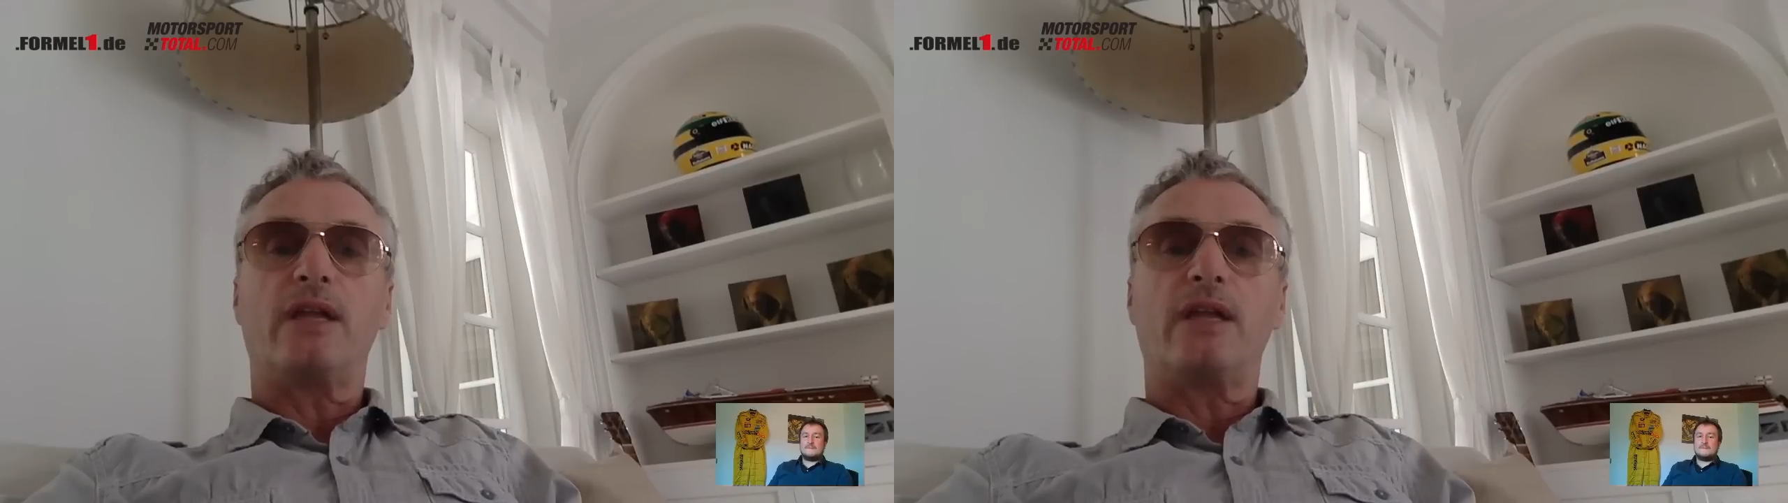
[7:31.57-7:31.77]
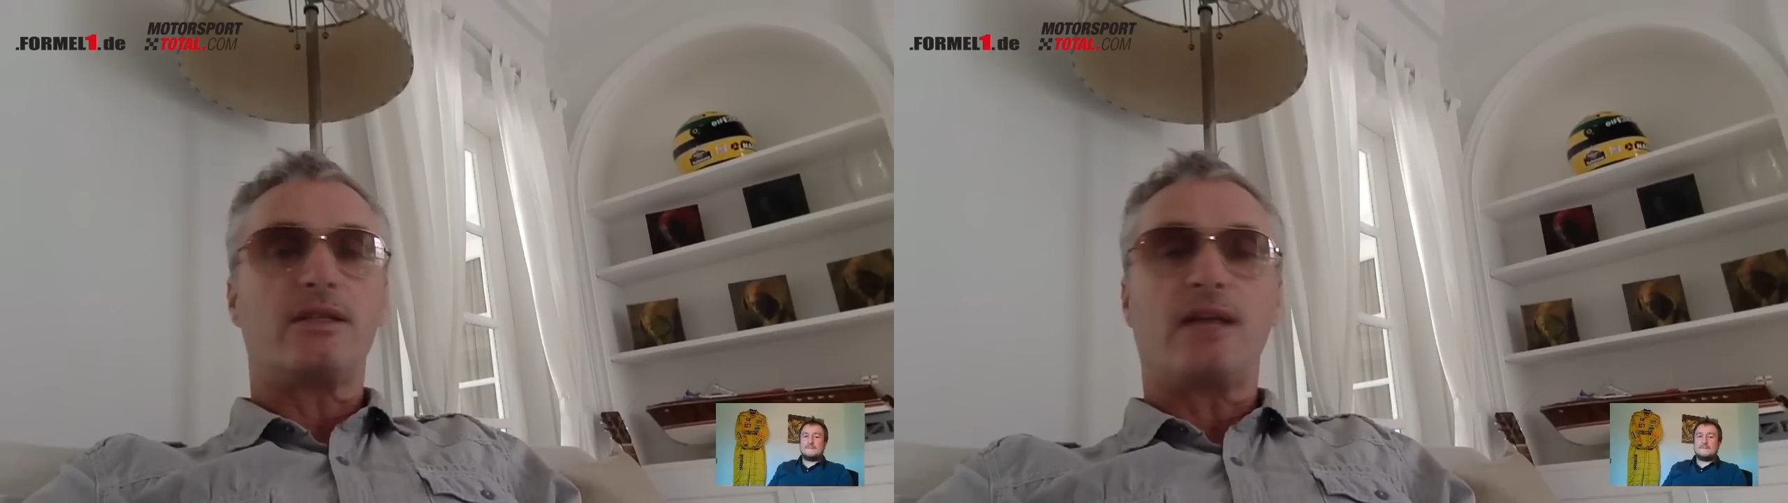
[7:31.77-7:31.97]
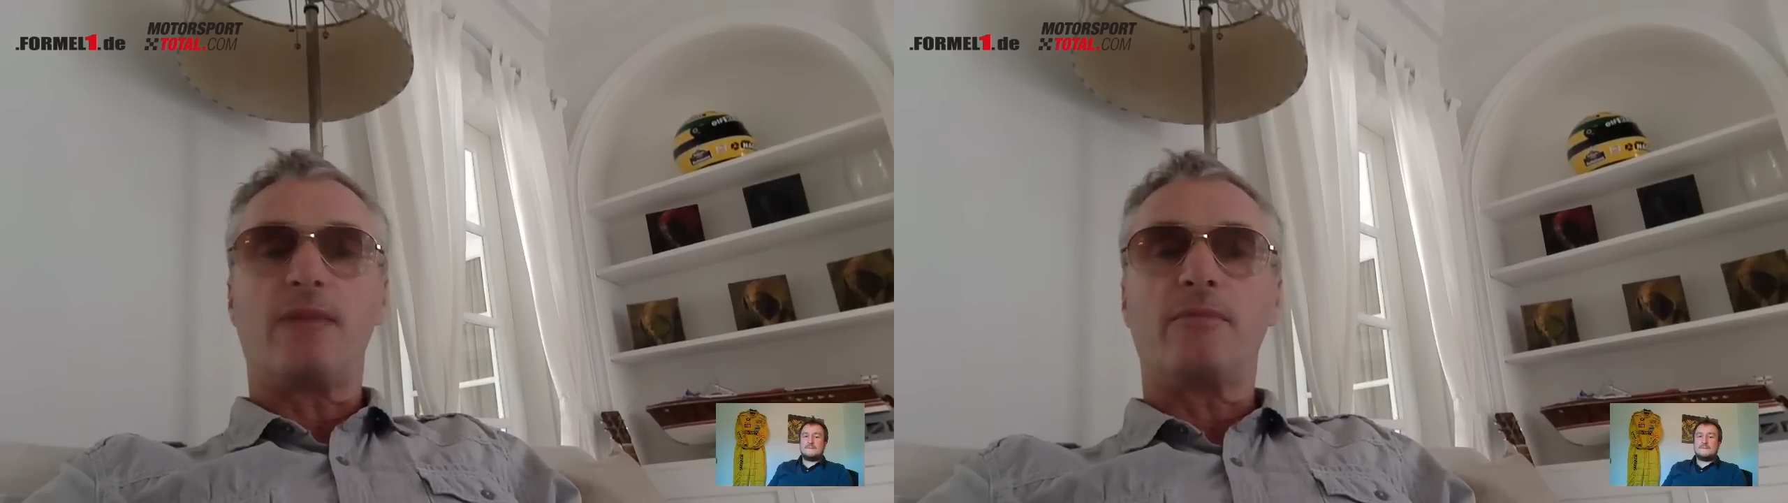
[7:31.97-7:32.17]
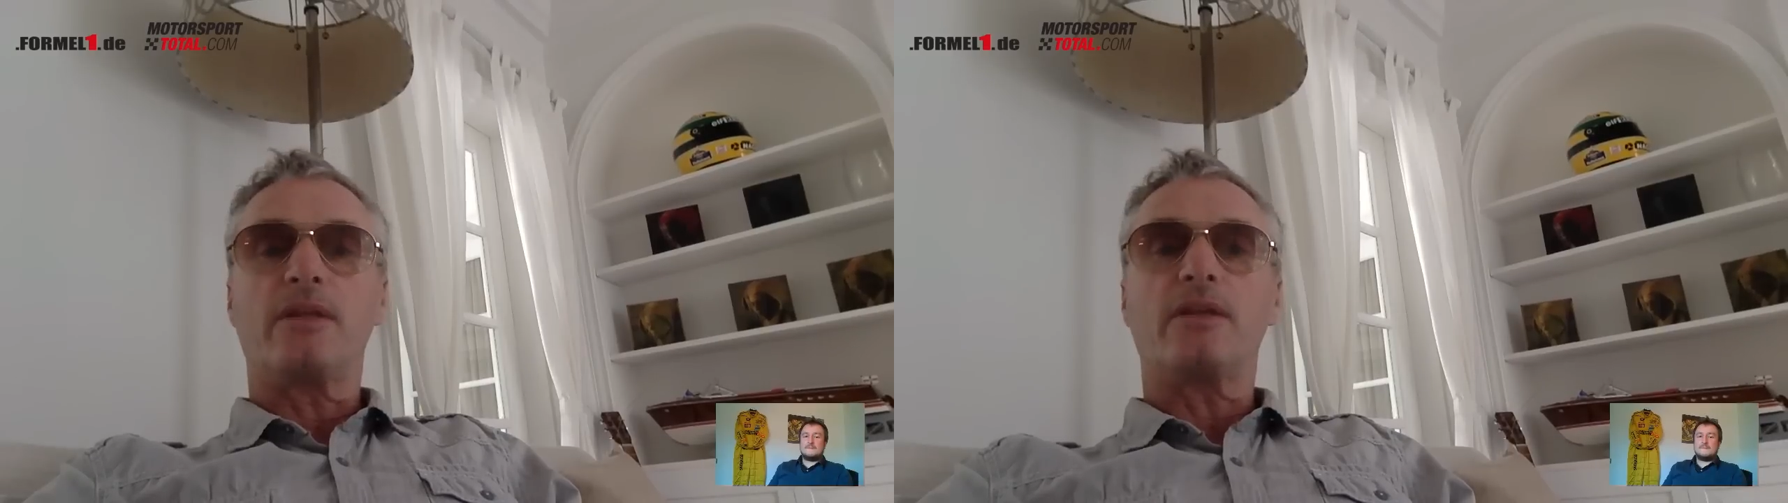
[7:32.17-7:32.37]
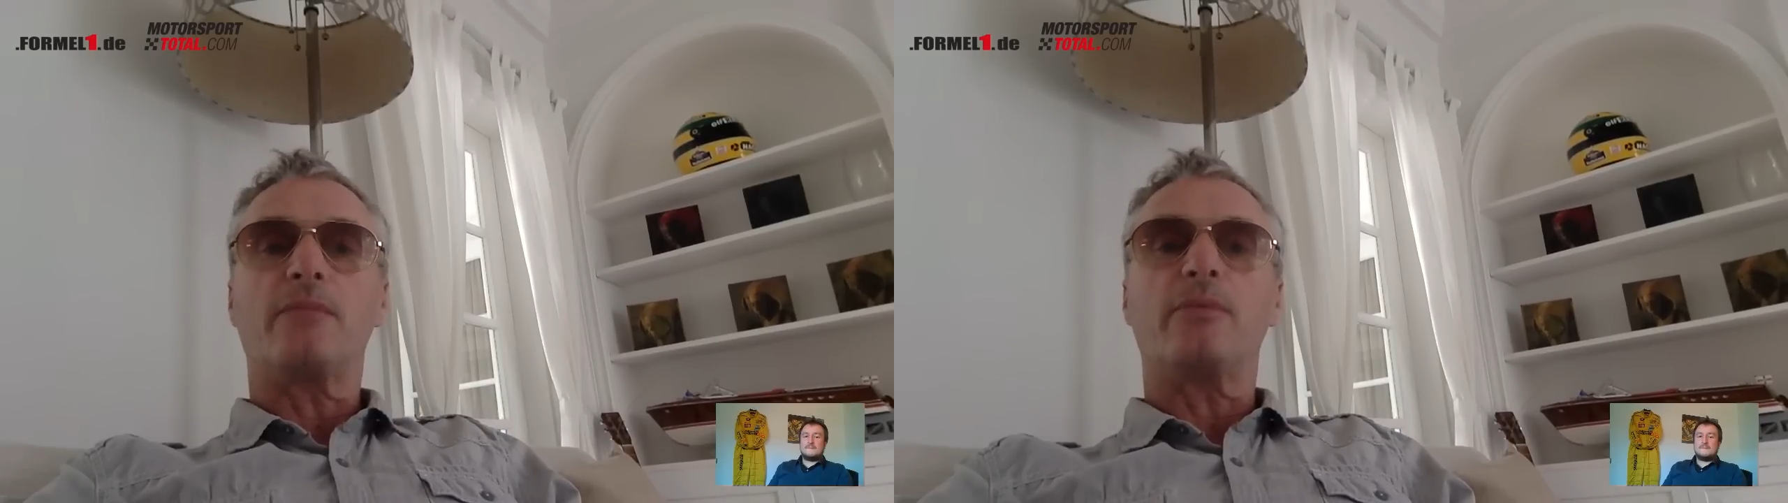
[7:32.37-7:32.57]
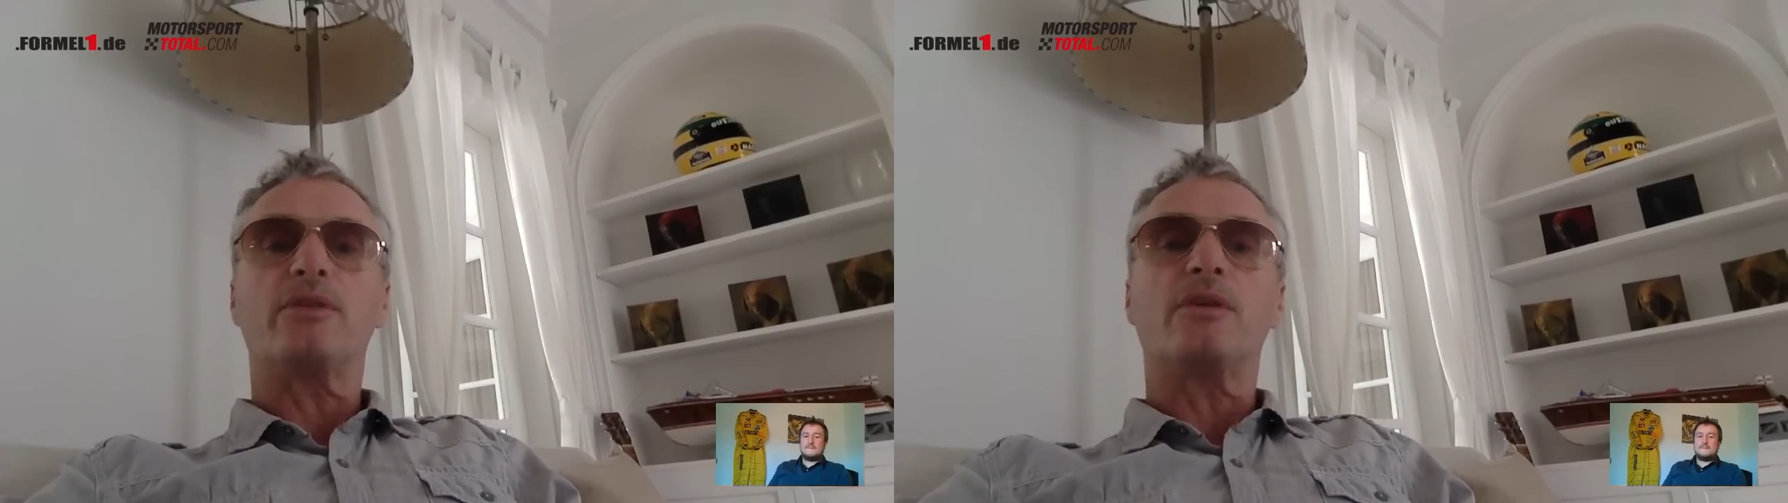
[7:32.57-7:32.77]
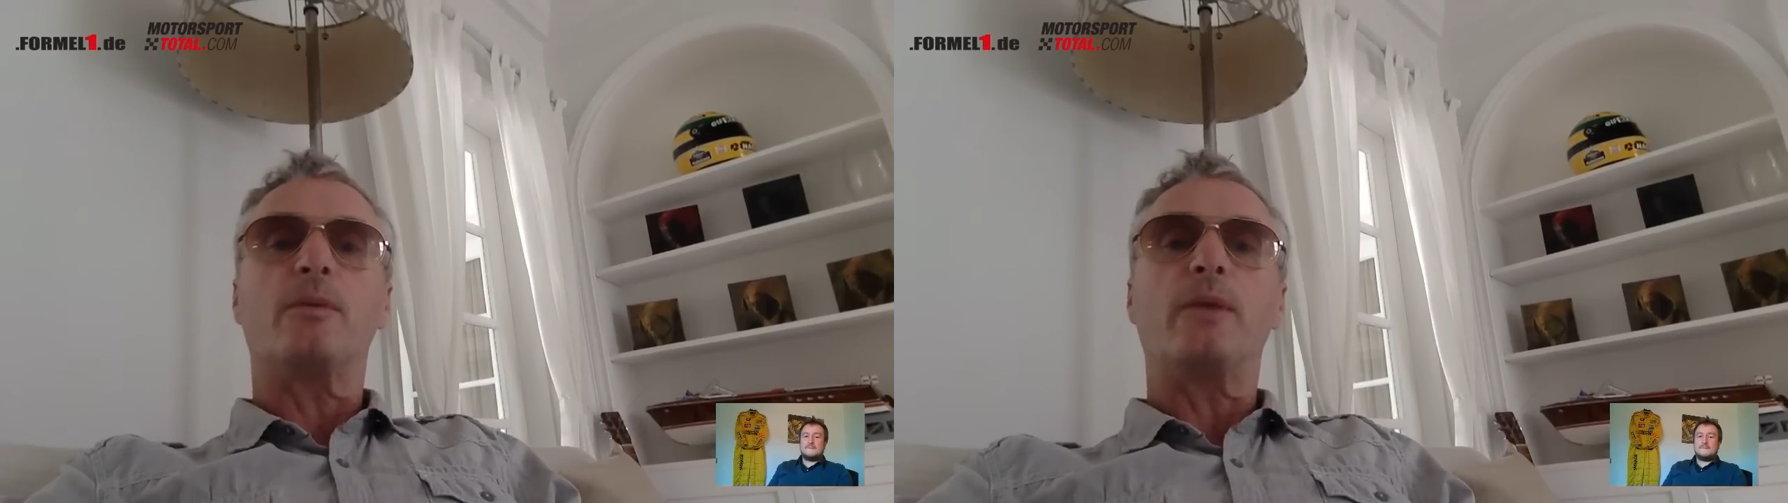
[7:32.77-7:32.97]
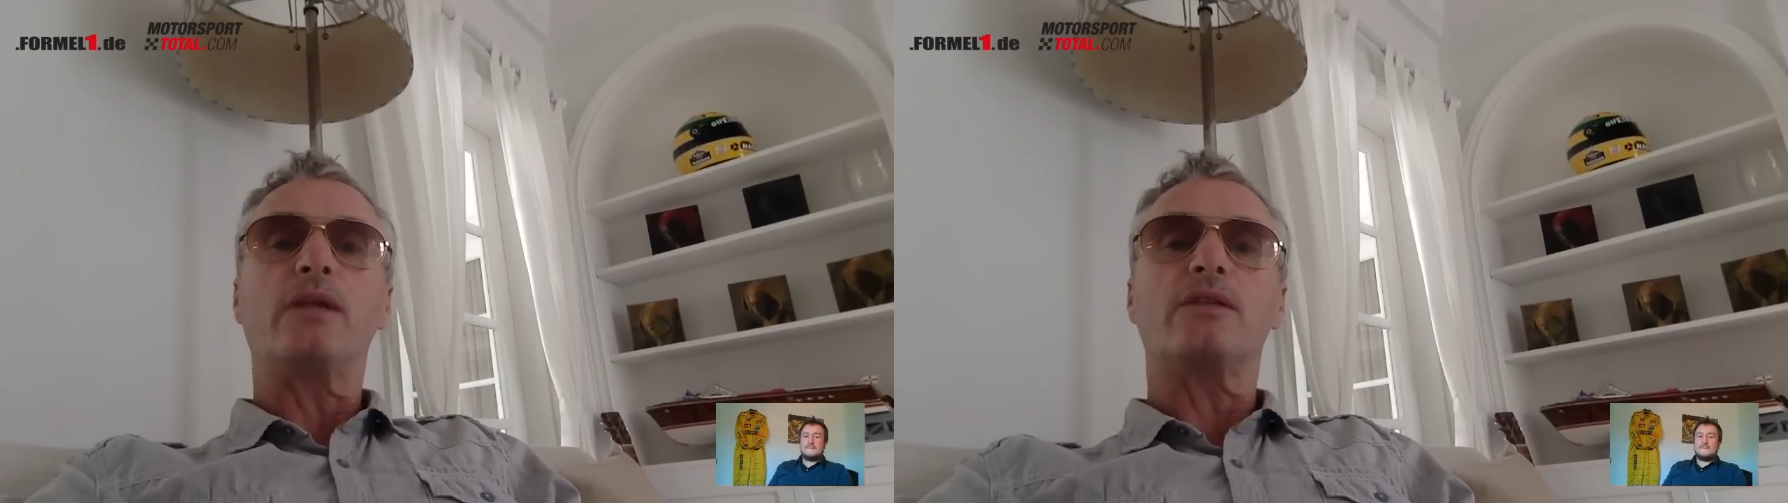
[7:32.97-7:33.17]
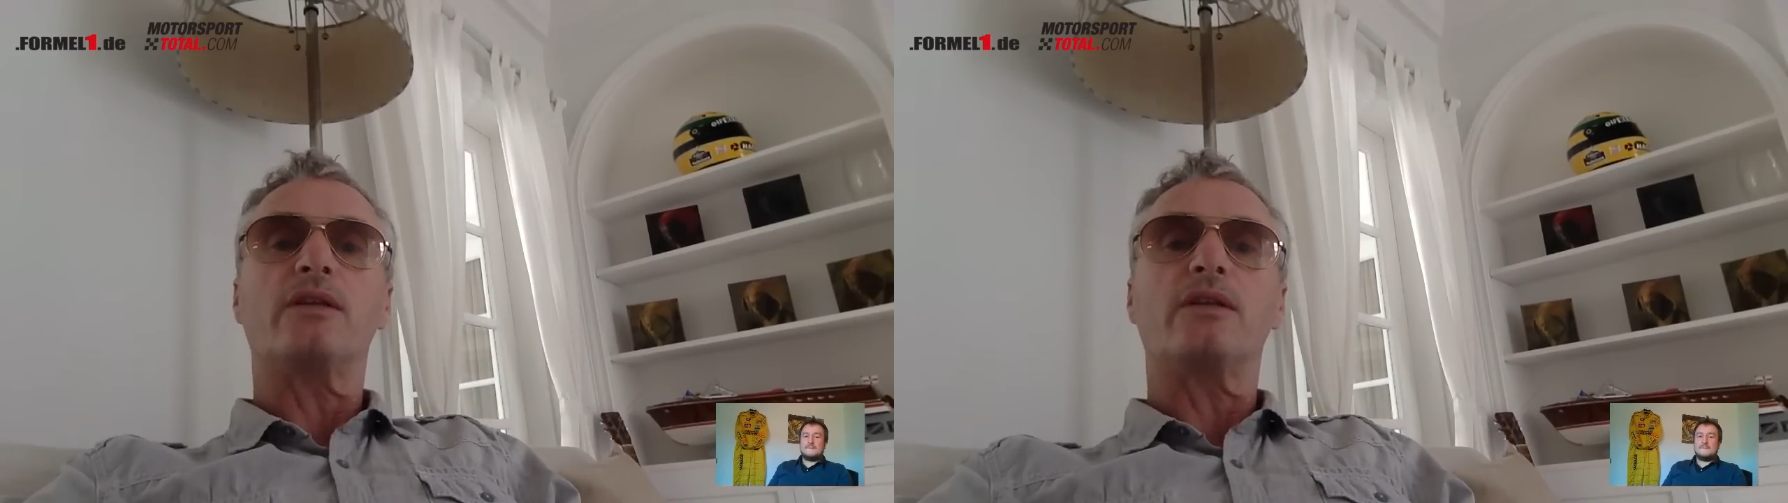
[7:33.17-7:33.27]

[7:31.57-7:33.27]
And it's time that they put someone else